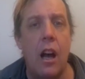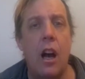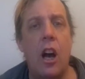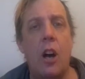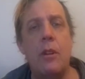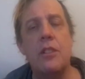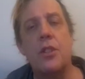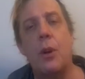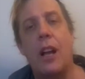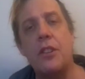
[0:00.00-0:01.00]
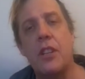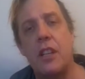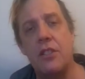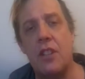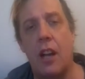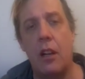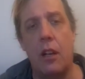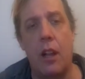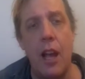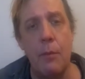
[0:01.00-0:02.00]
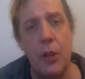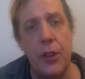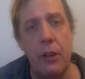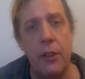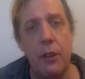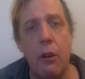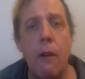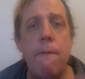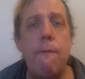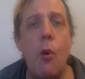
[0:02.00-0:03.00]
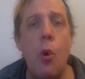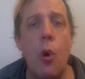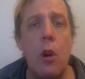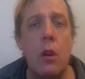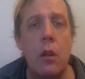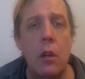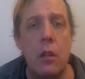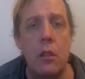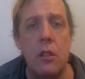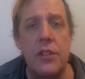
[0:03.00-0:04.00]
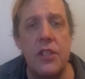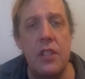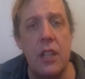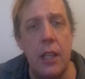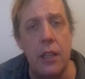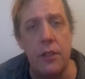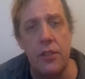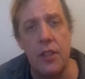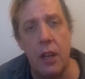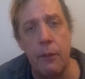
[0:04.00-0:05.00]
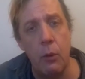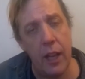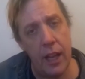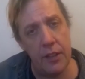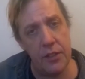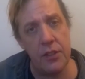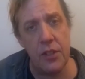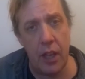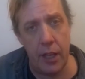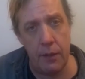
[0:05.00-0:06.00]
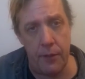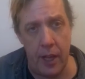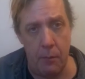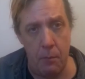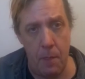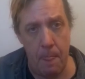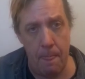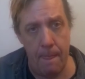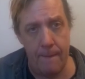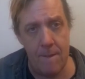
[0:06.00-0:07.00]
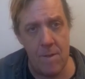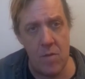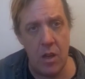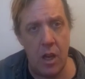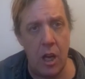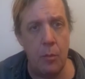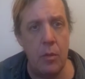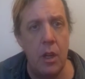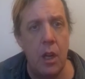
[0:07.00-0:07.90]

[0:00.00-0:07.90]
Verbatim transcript: Uh, and so actually, he's got an elaborate theory. There are four seeds that everyone has inside of them. Um,